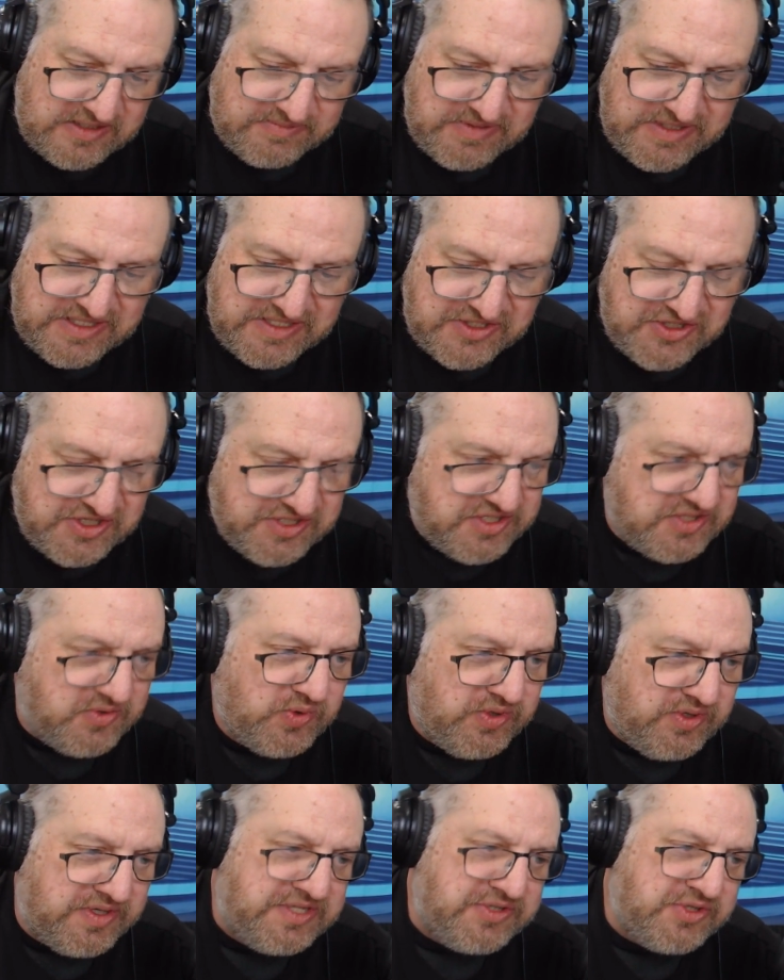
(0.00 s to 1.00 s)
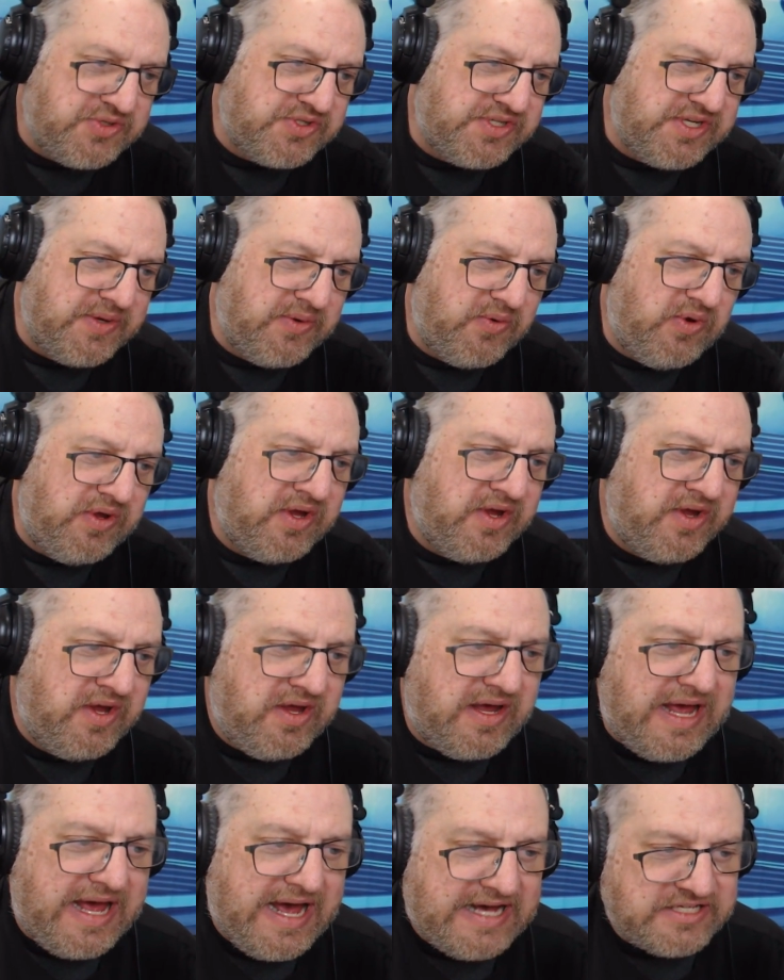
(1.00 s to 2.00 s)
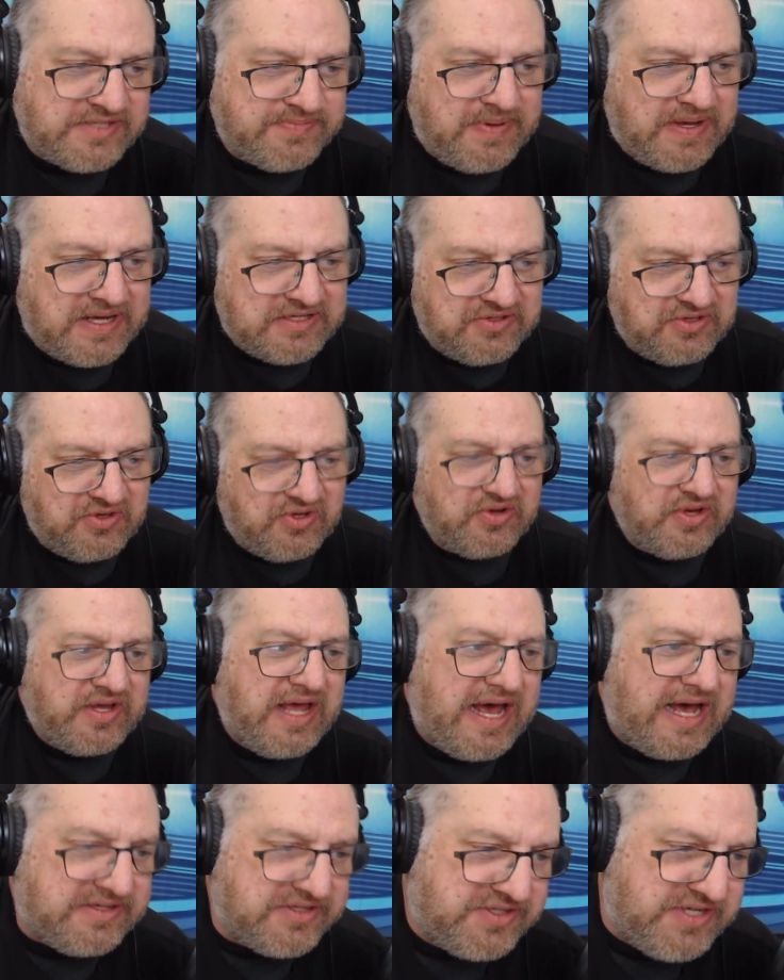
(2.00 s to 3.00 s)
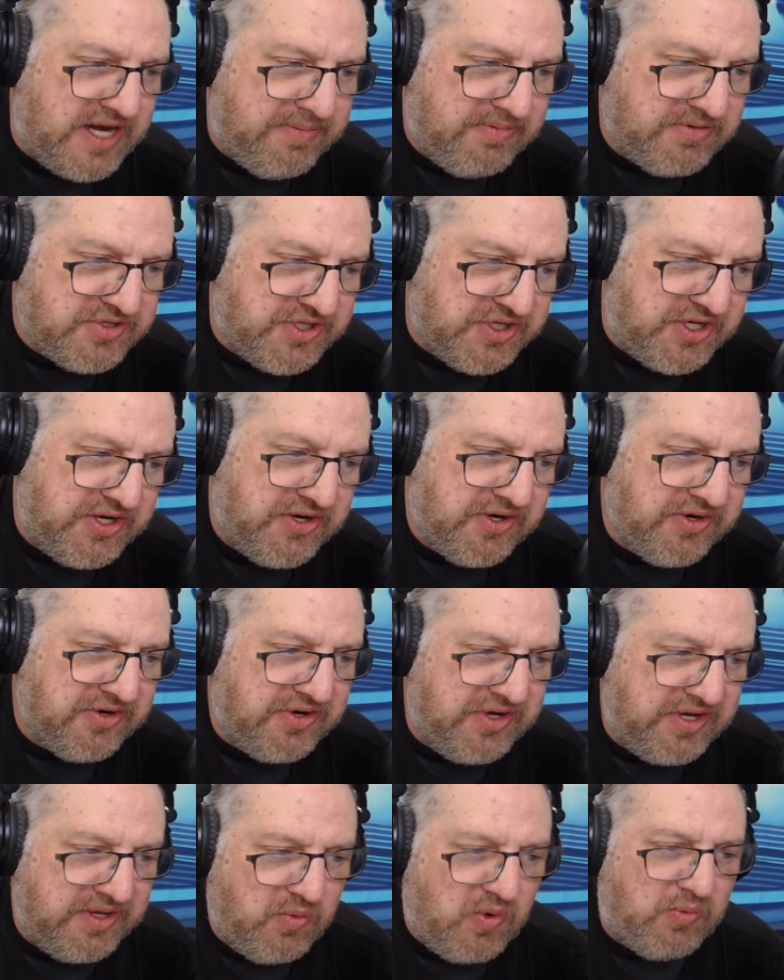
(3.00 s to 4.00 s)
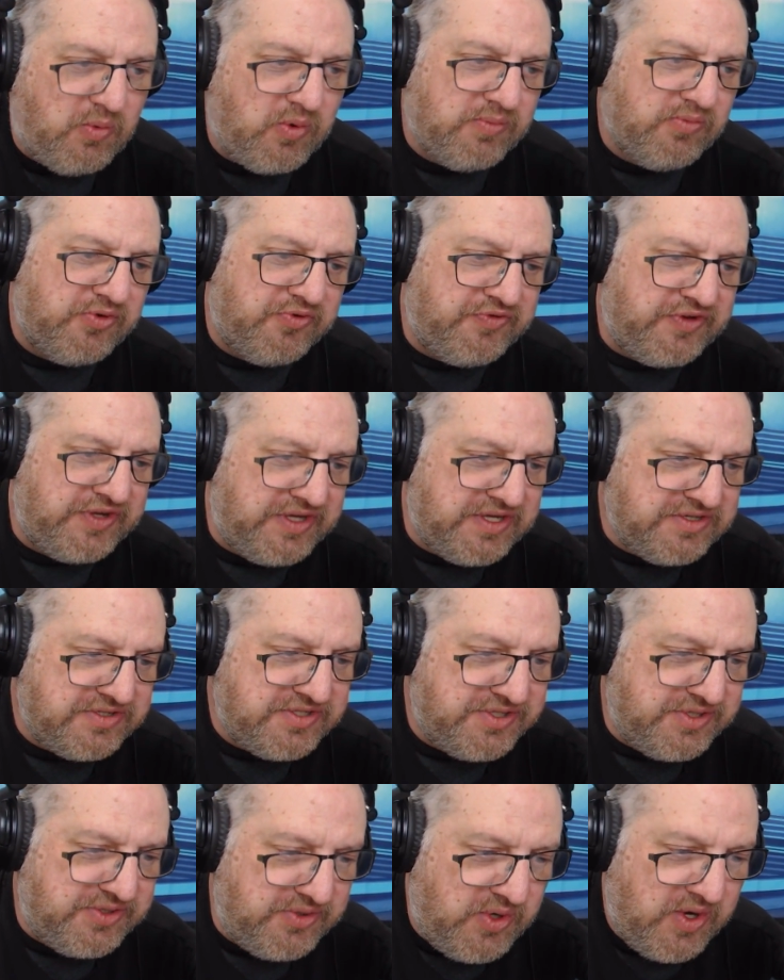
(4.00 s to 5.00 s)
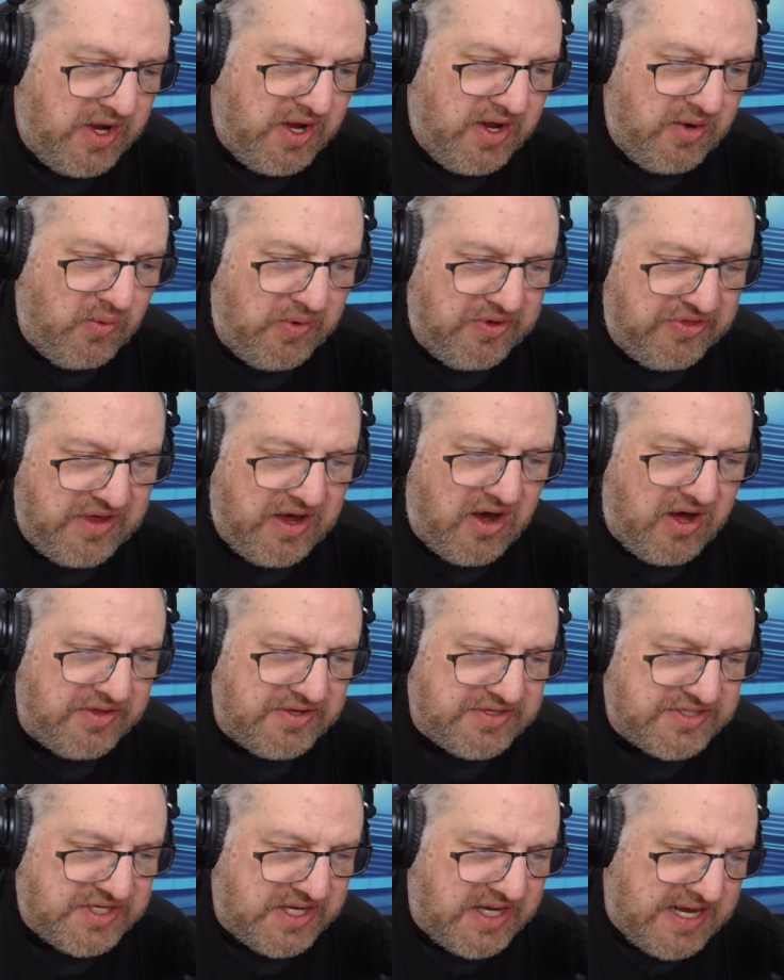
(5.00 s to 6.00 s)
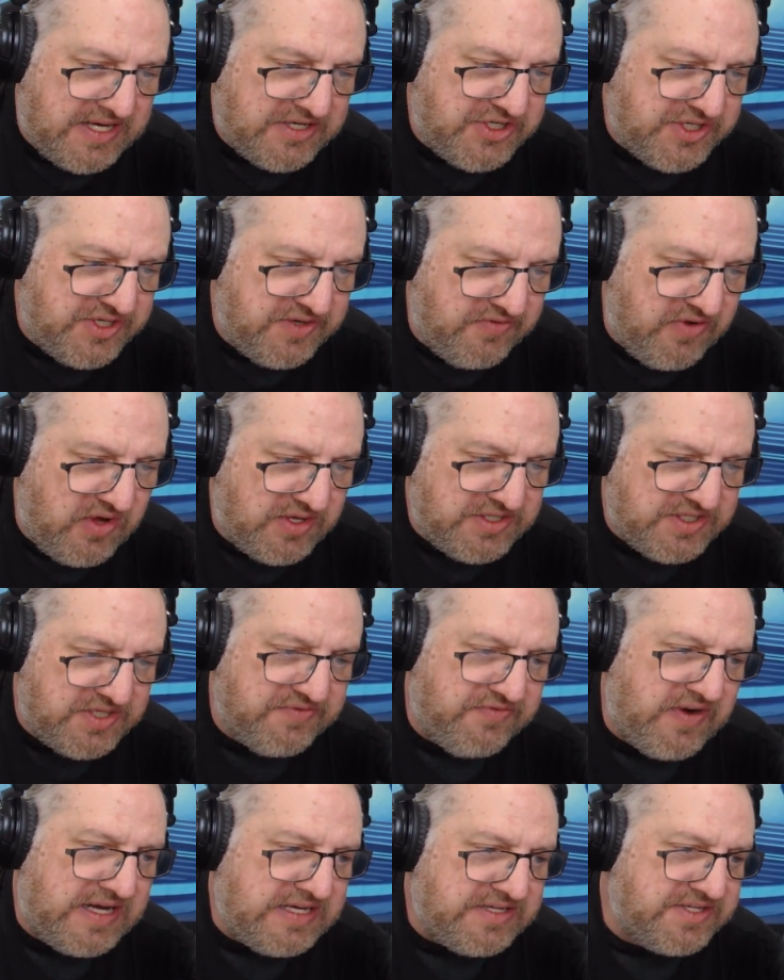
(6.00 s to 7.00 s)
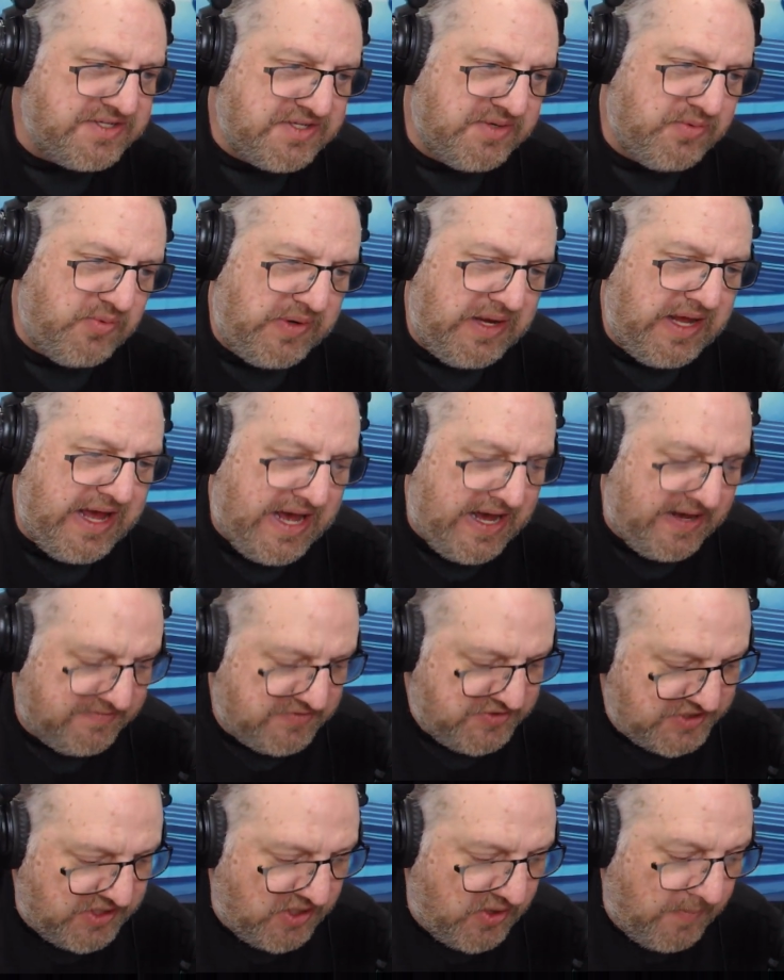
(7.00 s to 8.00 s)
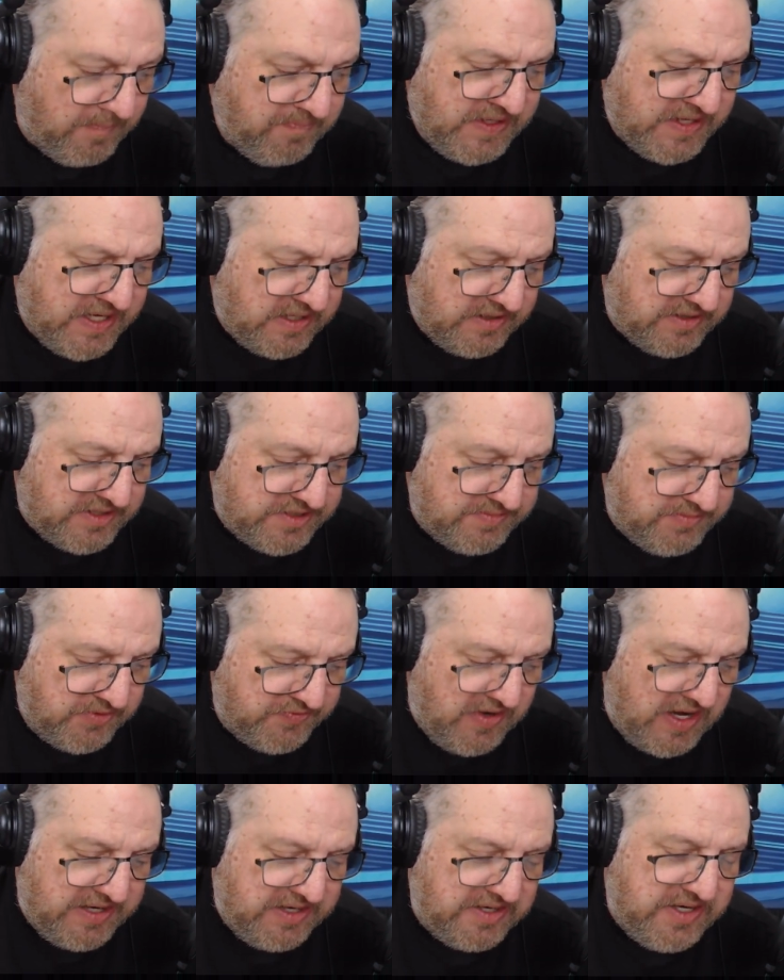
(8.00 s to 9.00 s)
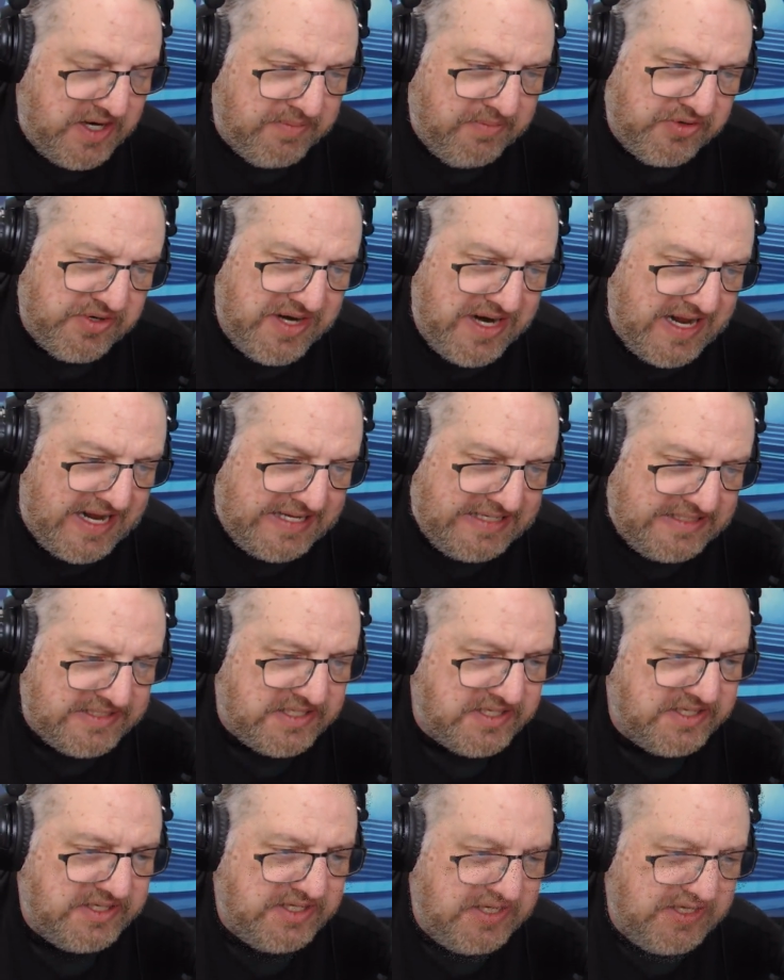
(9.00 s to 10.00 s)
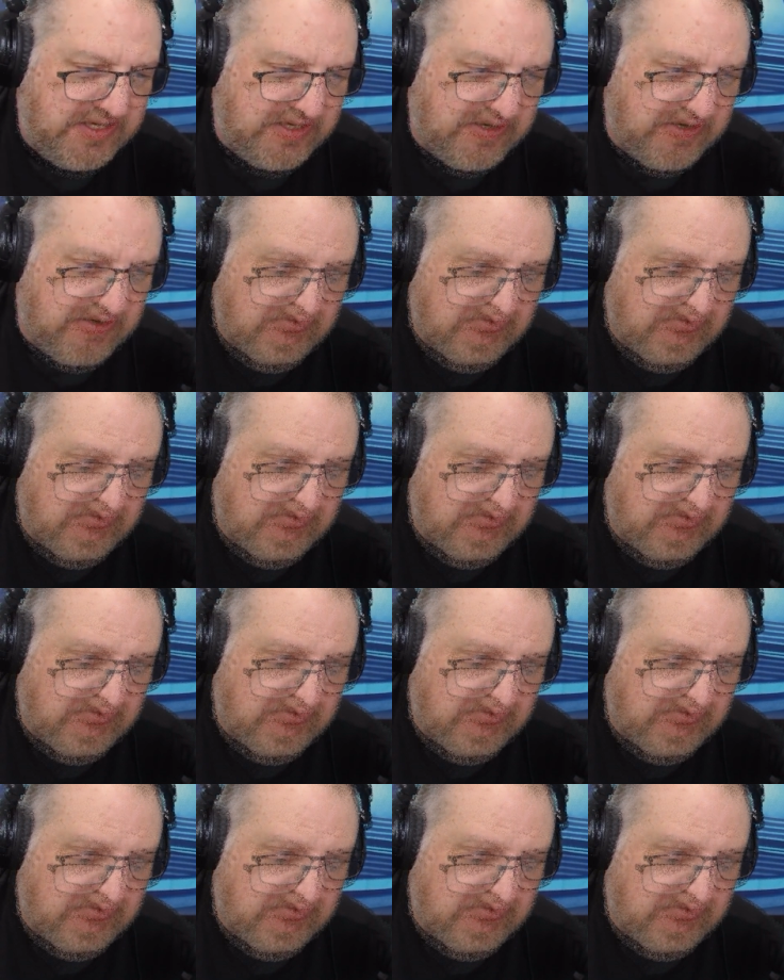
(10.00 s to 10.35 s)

It's just a real interesting aspect to look at cybersecurity and what we're moving into with all this connection of all these devices that we have. So let's move on to number 19.